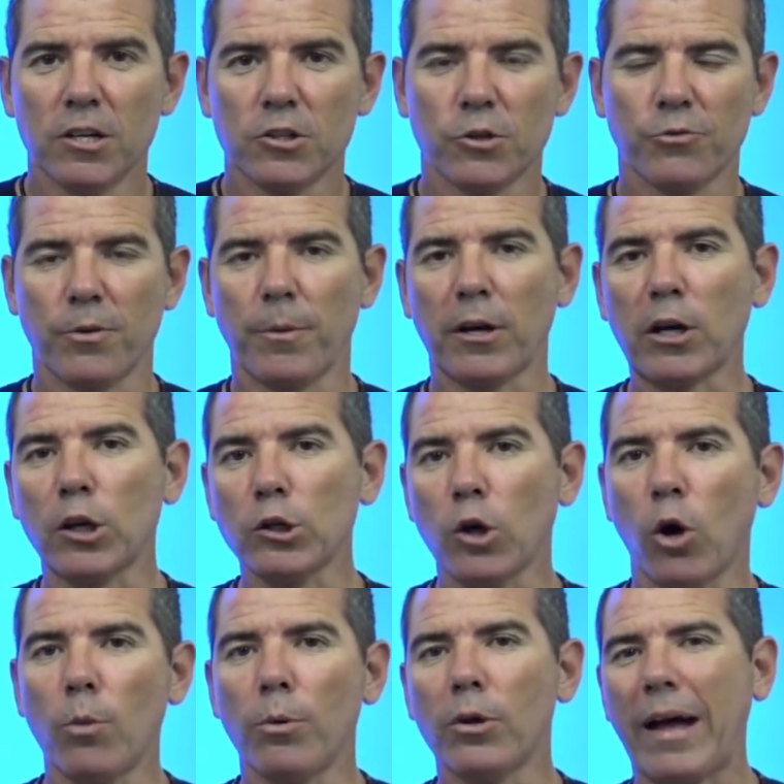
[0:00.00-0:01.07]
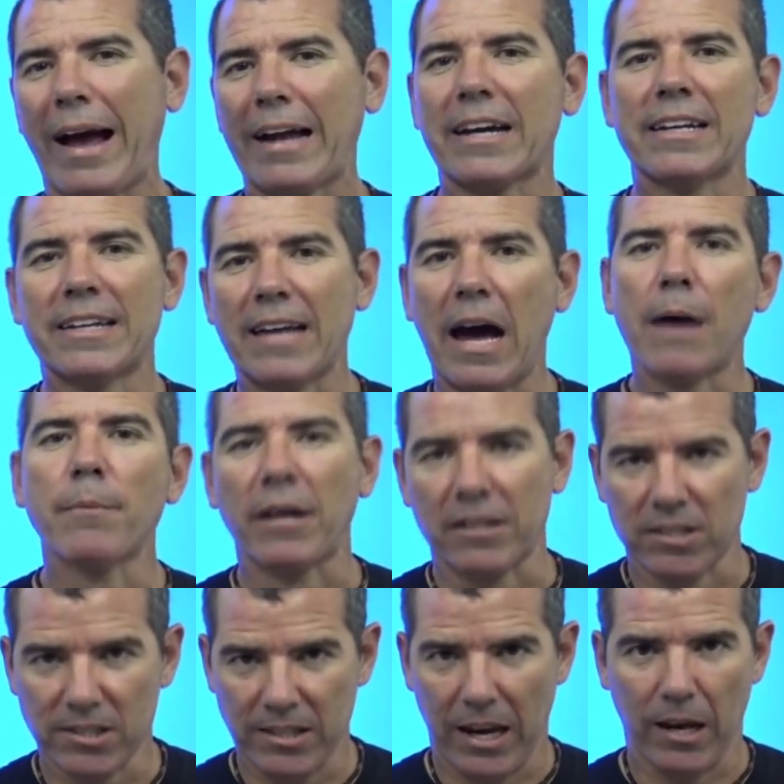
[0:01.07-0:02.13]
So from a global
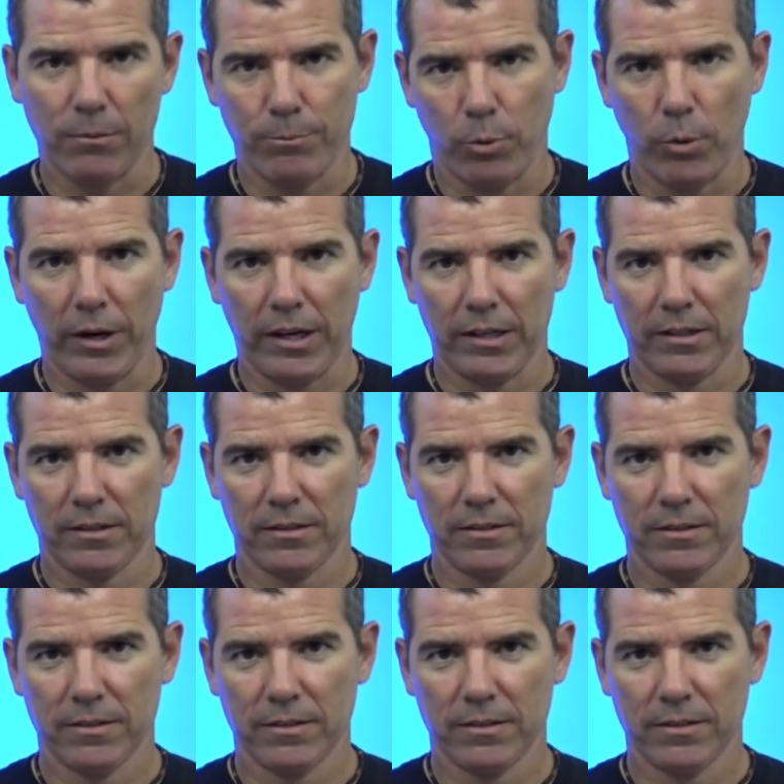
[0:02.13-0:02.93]
economic standpoint,